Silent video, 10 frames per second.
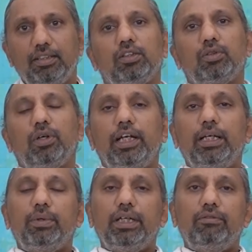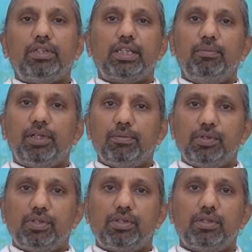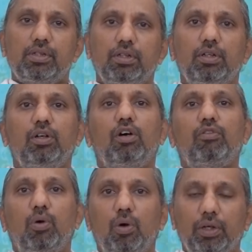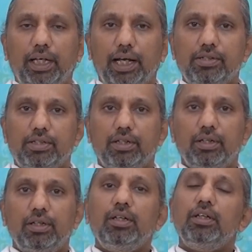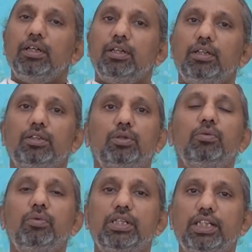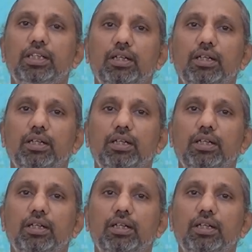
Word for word: So, anybody with symptoms of oral cancer should visit